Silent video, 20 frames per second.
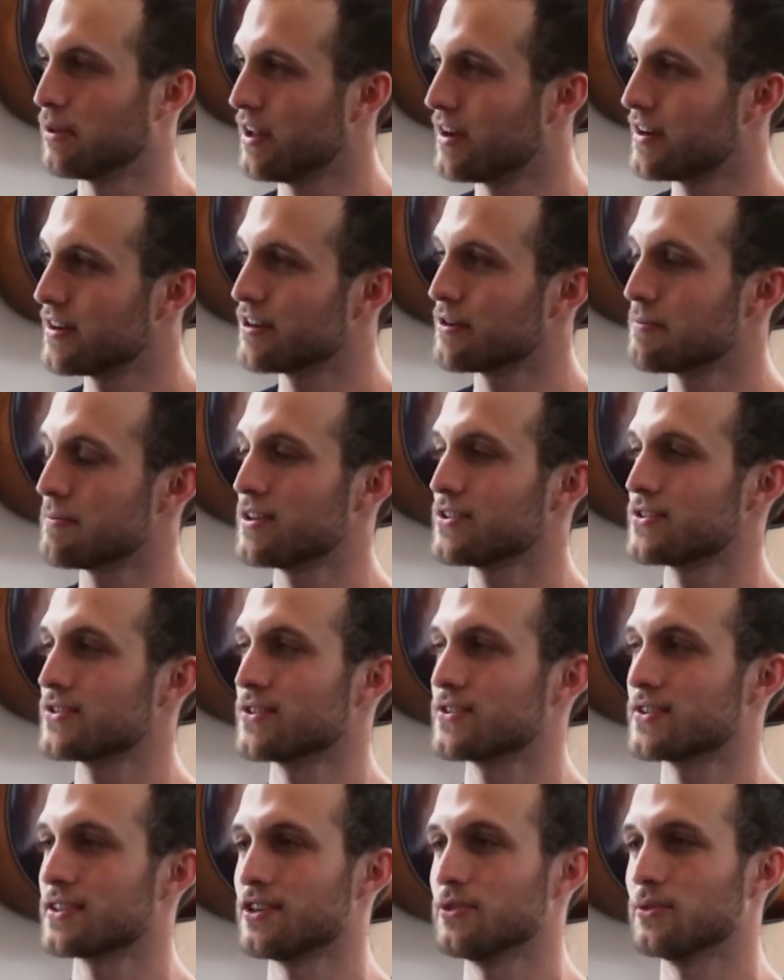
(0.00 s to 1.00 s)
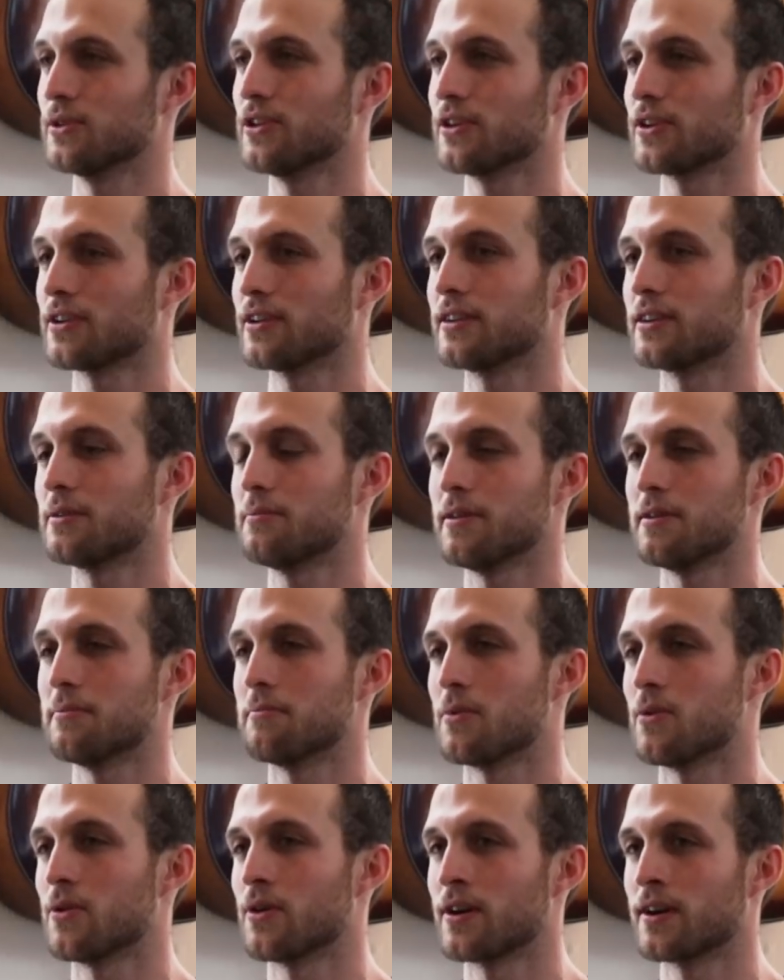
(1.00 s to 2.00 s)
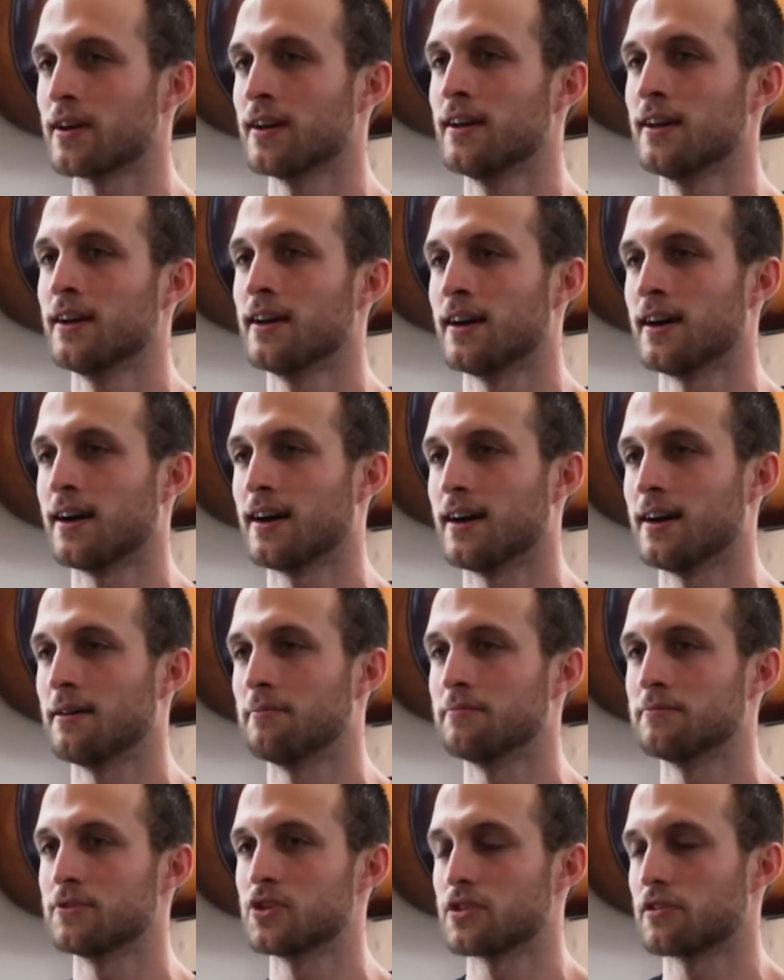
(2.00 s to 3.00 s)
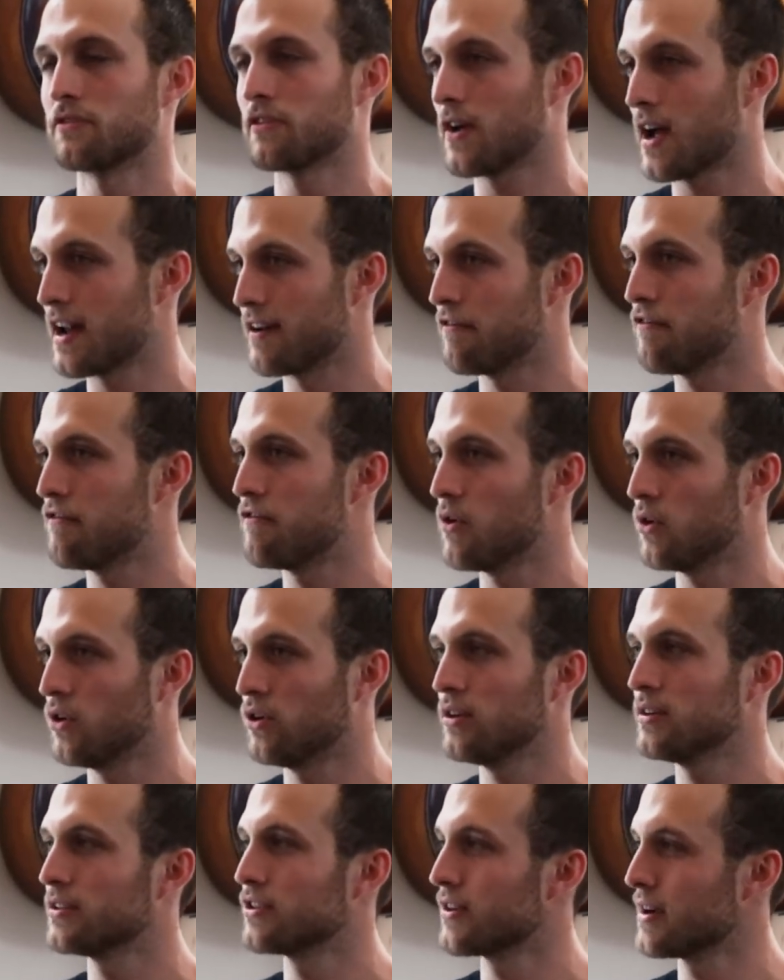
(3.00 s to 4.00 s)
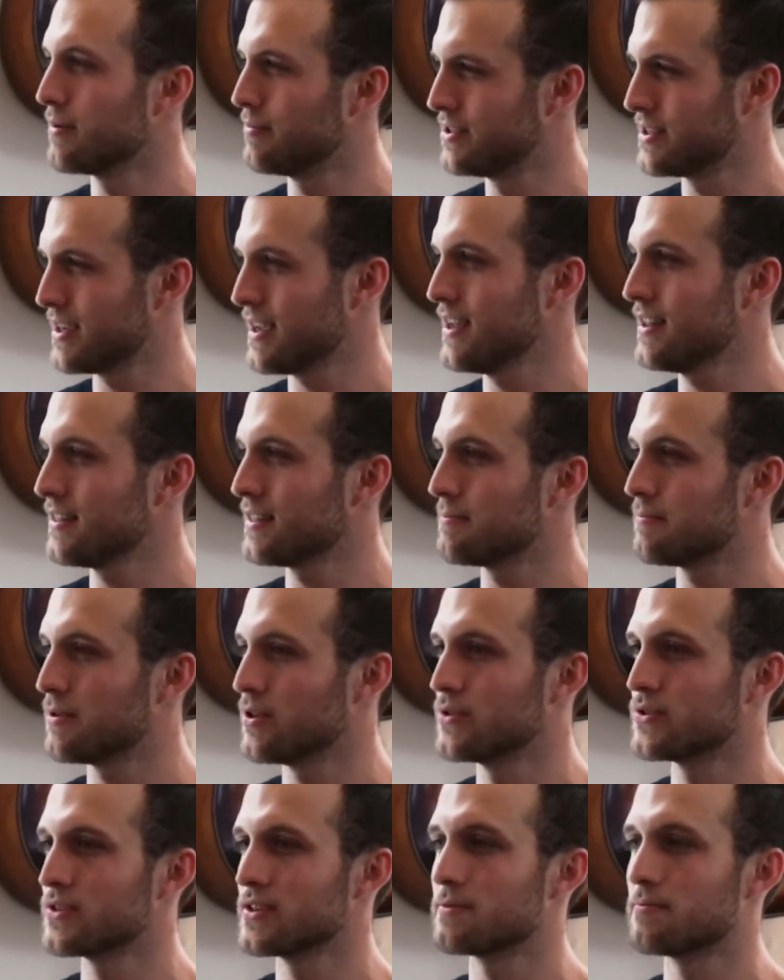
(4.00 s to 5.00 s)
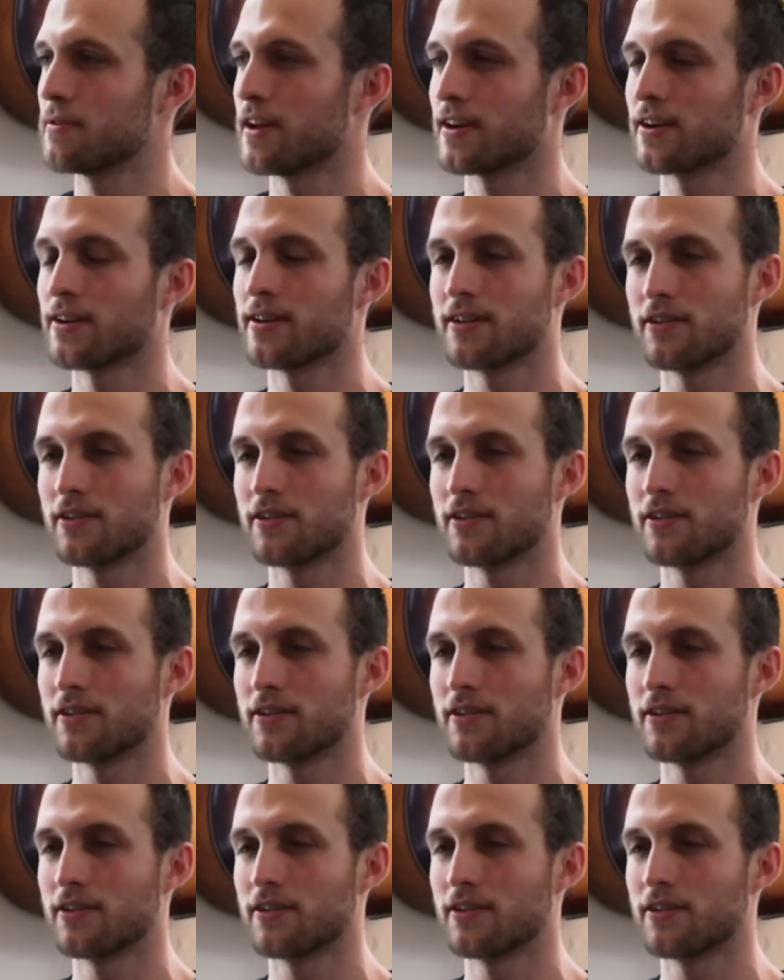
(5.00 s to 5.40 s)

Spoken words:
blood in your muscles and you look a little bit more just kind of full and you're able to hit the poses better.